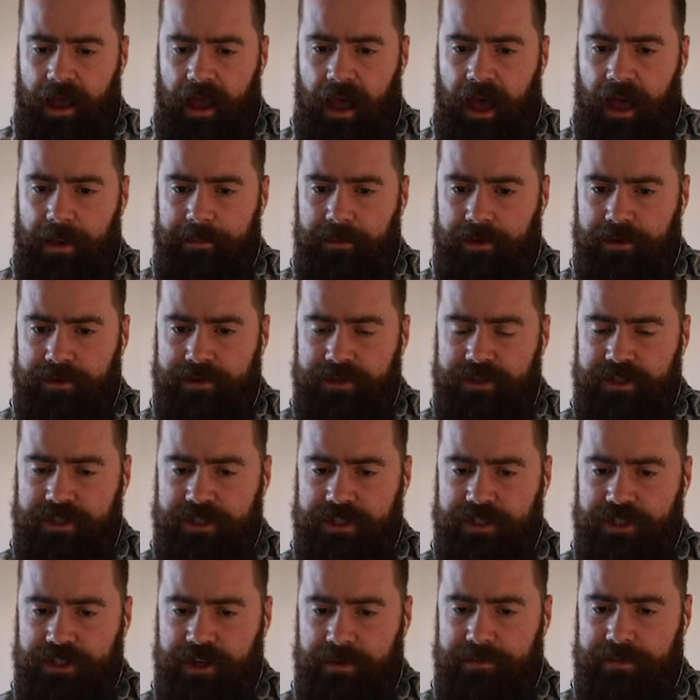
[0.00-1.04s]
I'm going to just
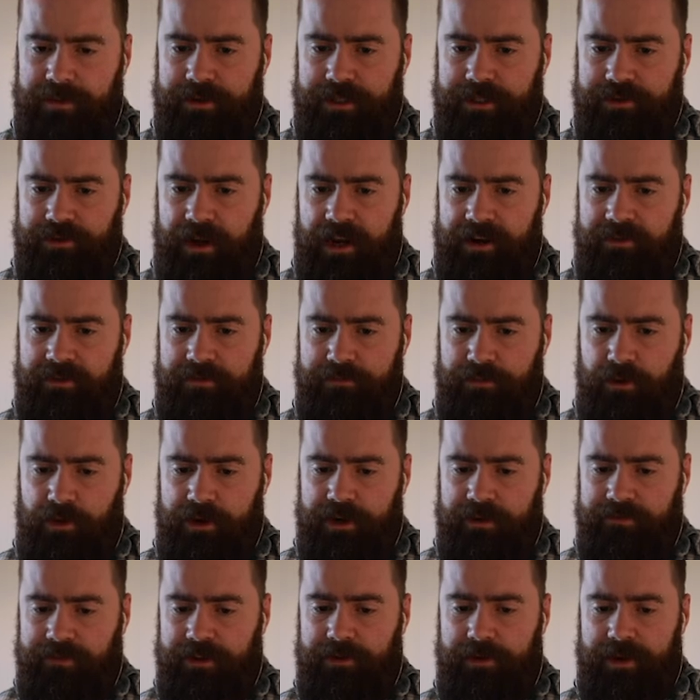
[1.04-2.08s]
jump straight from point of
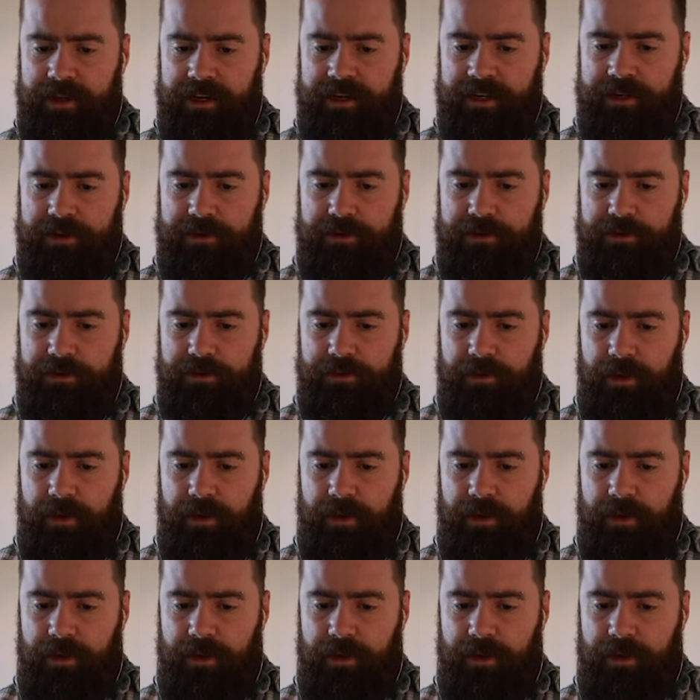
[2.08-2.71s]
view into